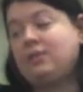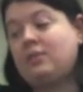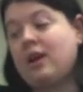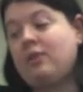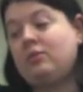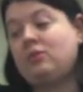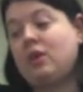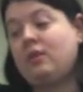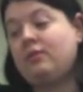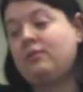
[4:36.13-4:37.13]
The sound is
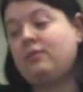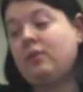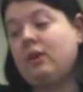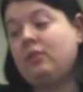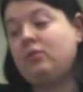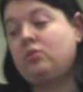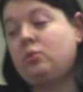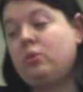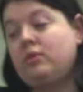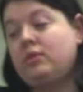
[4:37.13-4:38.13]
often felt
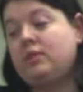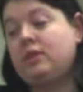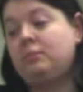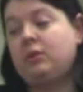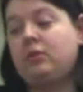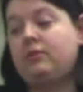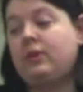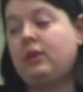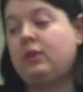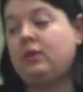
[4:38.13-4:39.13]
towards the tip of your
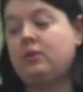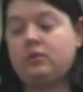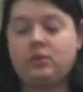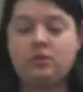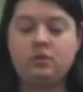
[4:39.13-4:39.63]
fingers.